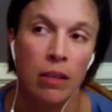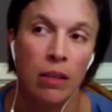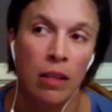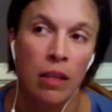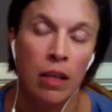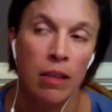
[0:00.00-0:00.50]

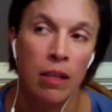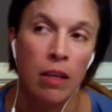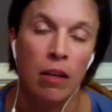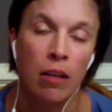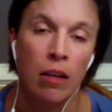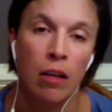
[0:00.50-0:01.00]
I think
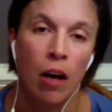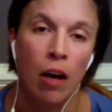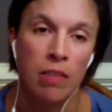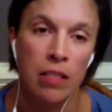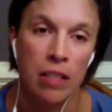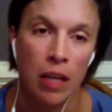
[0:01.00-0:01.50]

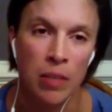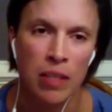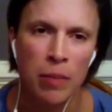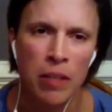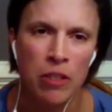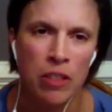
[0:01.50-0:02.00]
oftentimes,
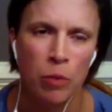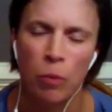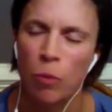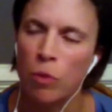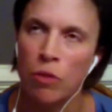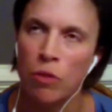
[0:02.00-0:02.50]
especially as women,
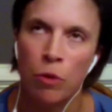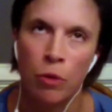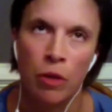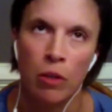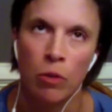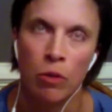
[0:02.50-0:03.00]
we're so
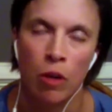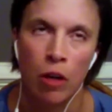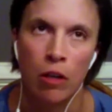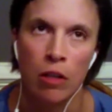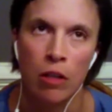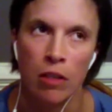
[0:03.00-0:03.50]
critical and hard
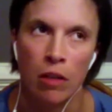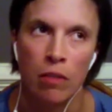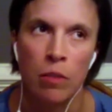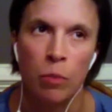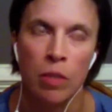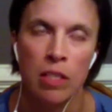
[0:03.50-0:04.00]
on ourselves,
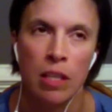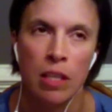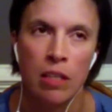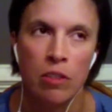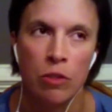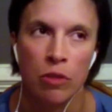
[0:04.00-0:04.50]
and we
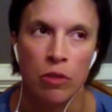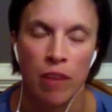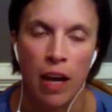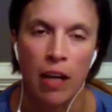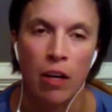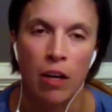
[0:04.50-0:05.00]
tend to
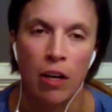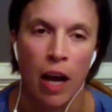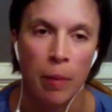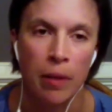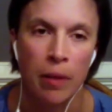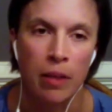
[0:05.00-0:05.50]
define our
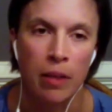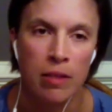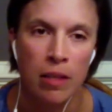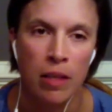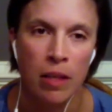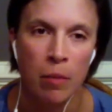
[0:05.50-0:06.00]

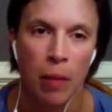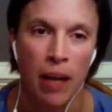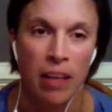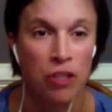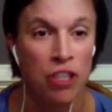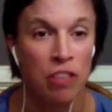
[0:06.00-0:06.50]
happiness by
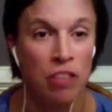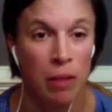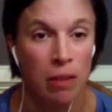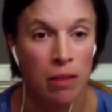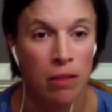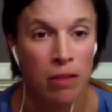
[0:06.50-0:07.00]
achievement.
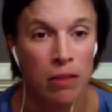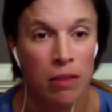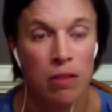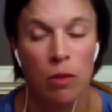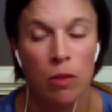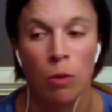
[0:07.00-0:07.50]

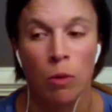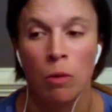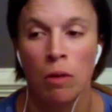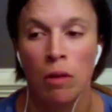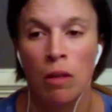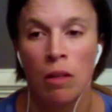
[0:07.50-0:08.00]
So,
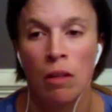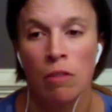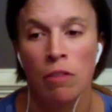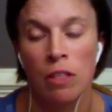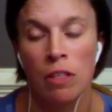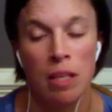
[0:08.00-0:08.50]

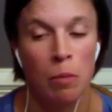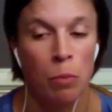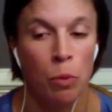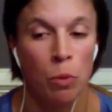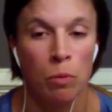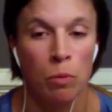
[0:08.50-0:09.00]
for example,